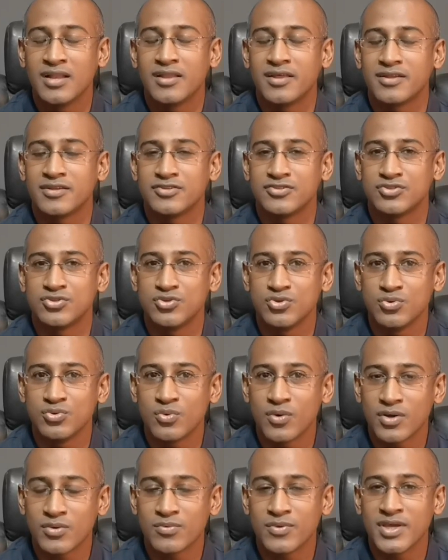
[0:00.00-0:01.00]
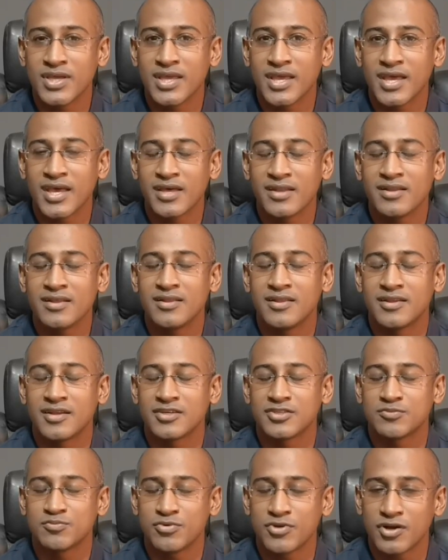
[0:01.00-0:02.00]
Let us do what we can. Let
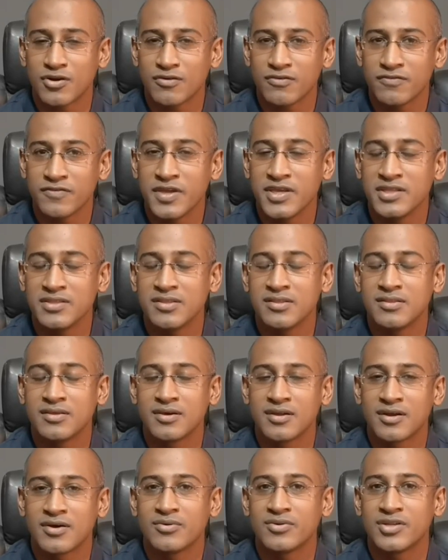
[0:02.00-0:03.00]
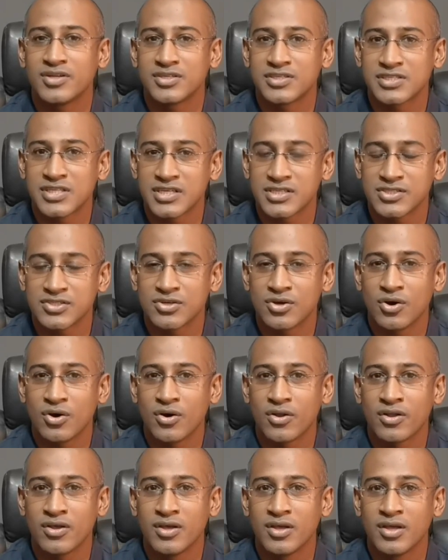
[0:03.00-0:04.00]
us put our faith in the ground and trust
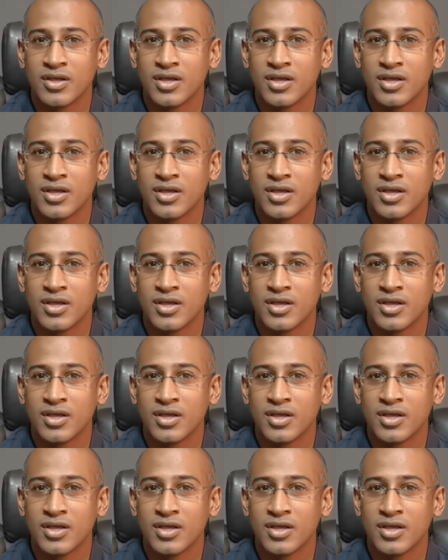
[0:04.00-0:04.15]
God,